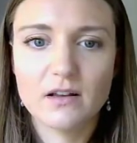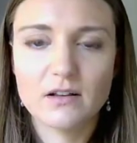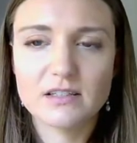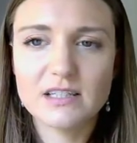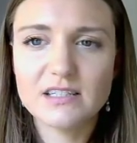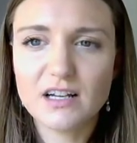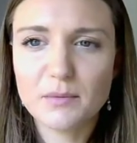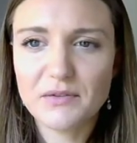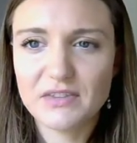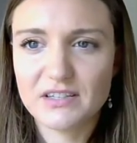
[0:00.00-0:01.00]
So let's talk
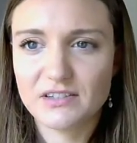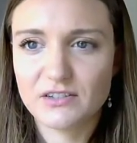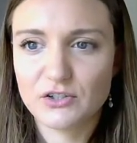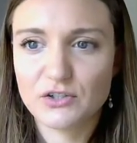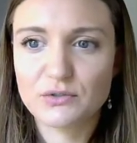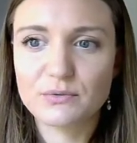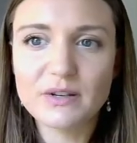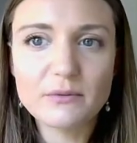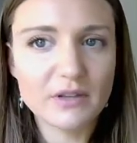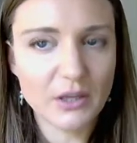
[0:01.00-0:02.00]
about this
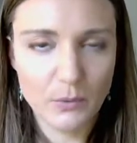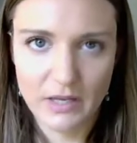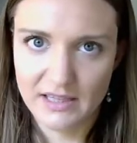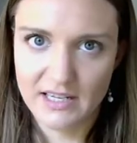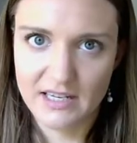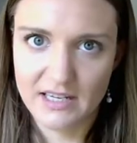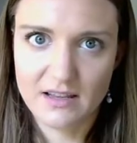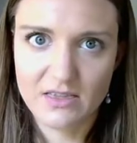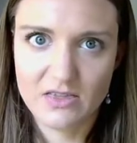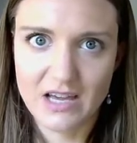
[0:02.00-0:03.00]
tree really quickly
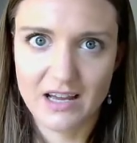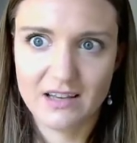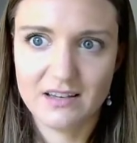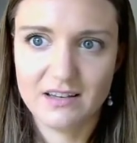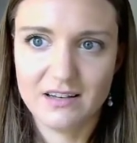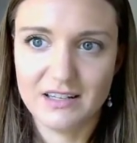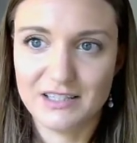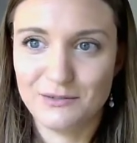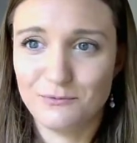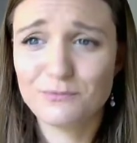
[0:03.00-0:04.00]
that
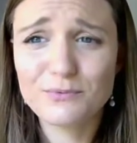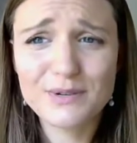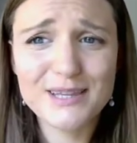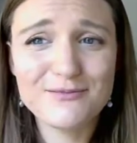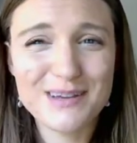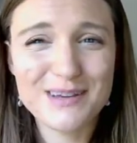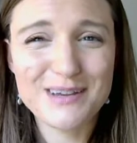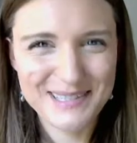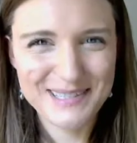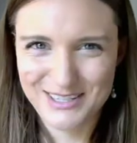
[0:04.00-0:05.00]
is a really
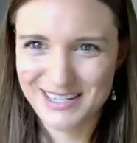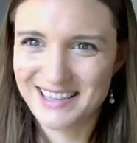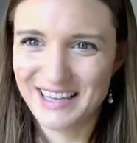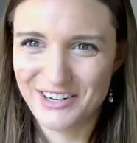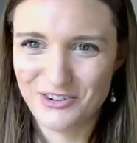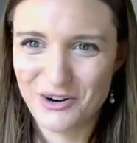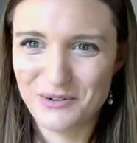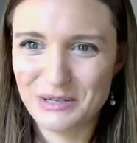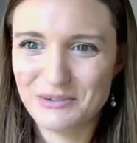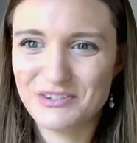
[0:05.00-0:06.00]
famous sketching that
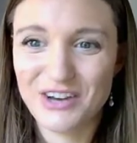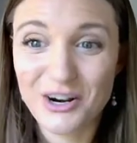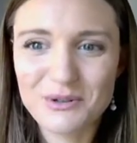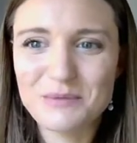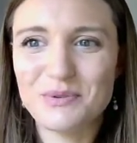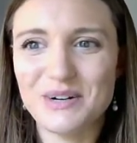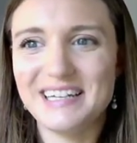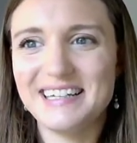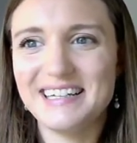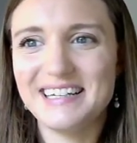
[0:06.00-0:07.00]
Darwin
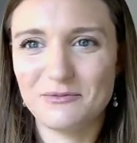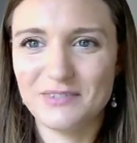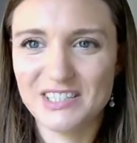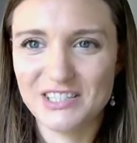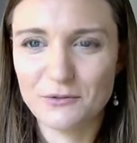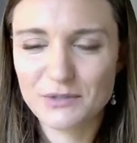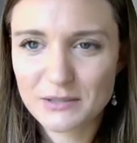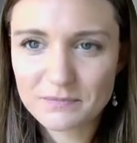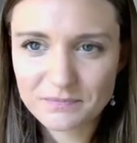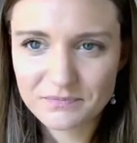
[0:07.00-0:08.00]
put in some of his
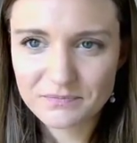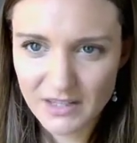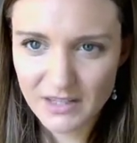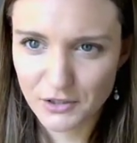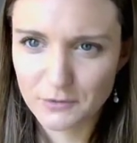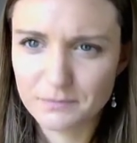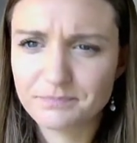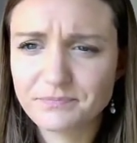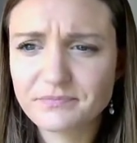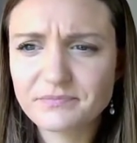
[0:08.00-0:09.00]
notes. So
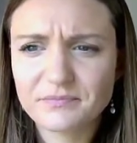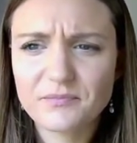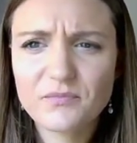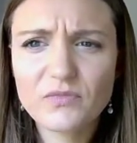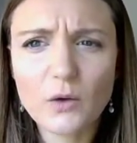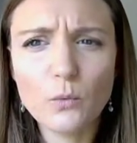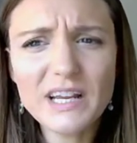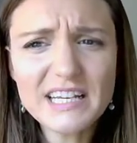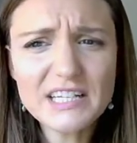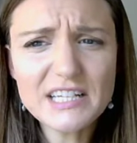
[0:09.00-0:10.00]
what
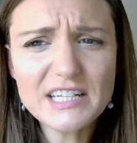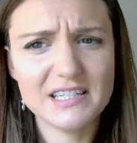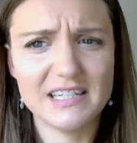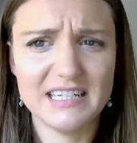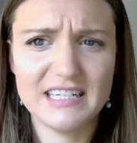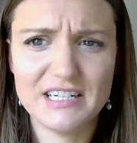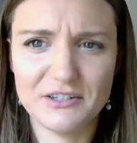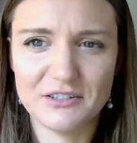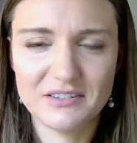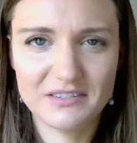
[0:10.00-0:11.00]
he's representing
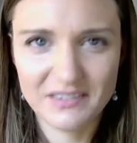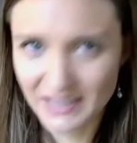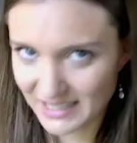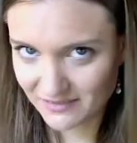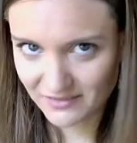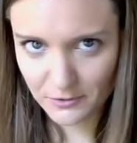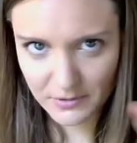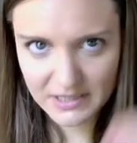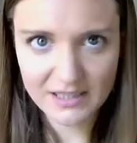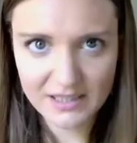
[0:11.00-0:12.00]
here kind of
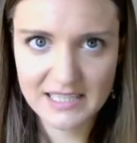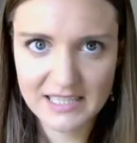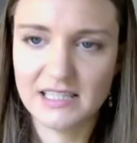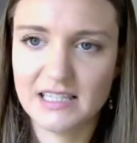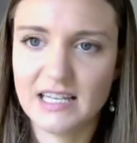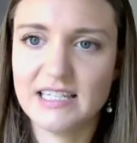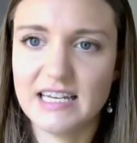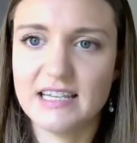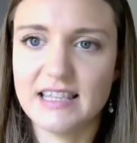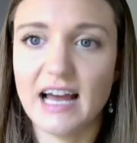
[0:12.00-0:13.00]
crystallizes this
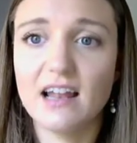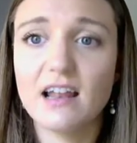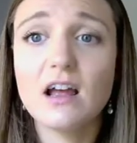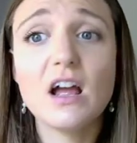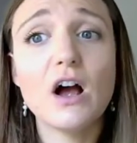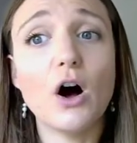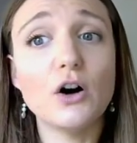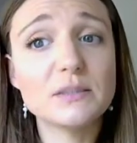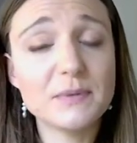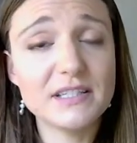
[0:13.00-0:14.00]
idea that
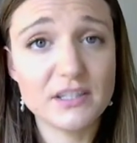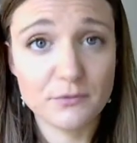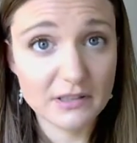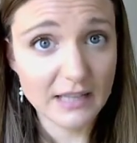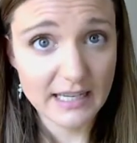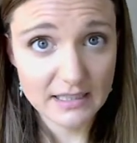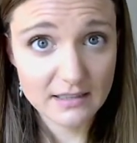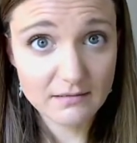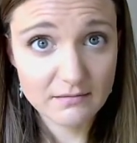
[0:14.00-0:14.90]
all species are related.